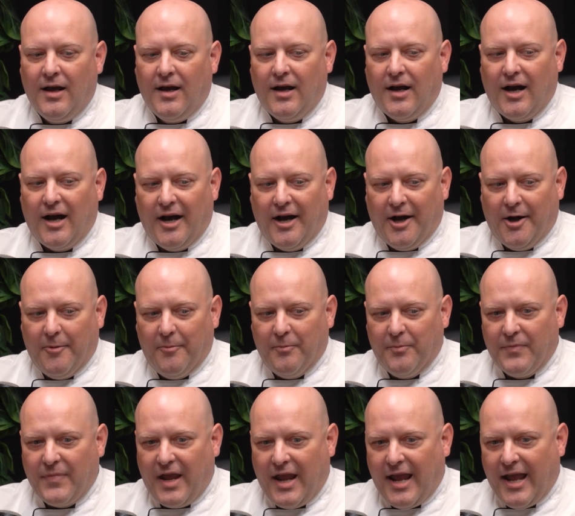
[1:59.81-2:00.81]

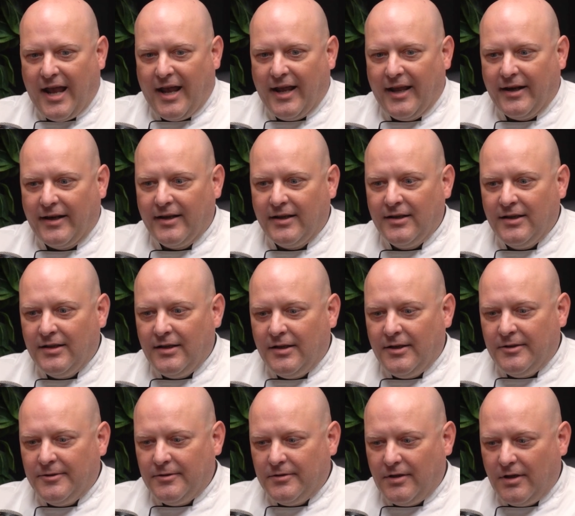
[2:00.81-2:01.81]
And
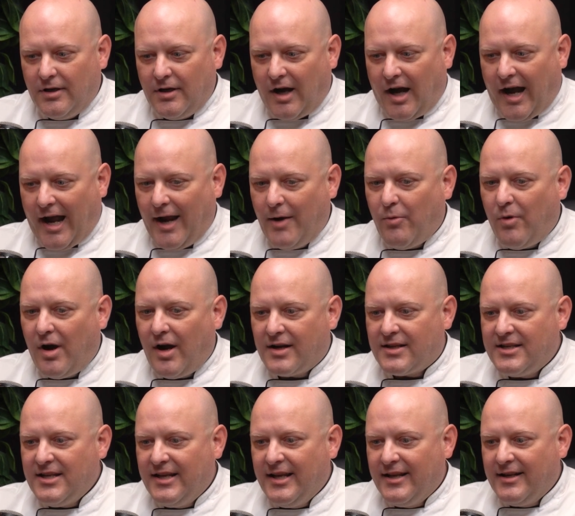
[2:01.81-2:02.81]
I walked
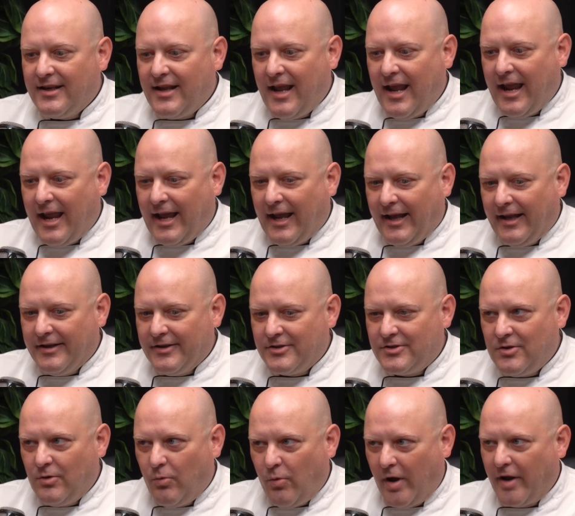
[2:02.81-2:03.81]
in, and
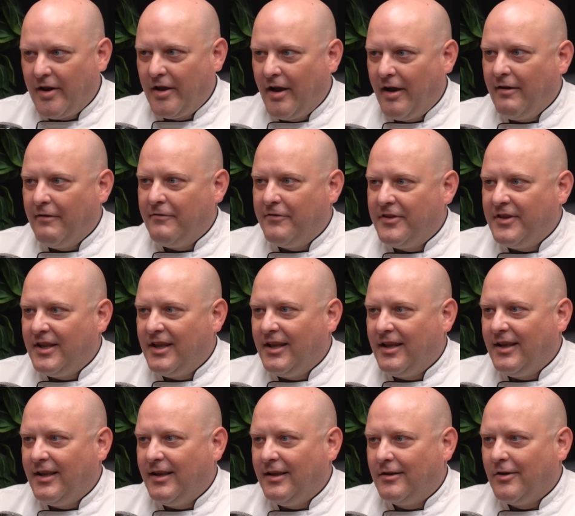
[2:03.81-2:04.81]
one of
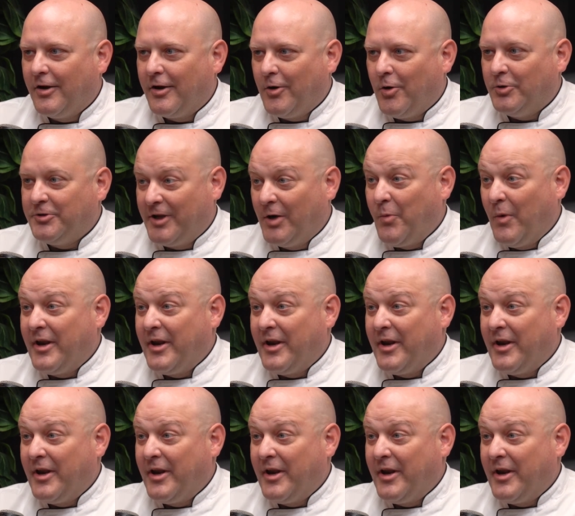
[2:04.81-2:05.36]
the cook and holds went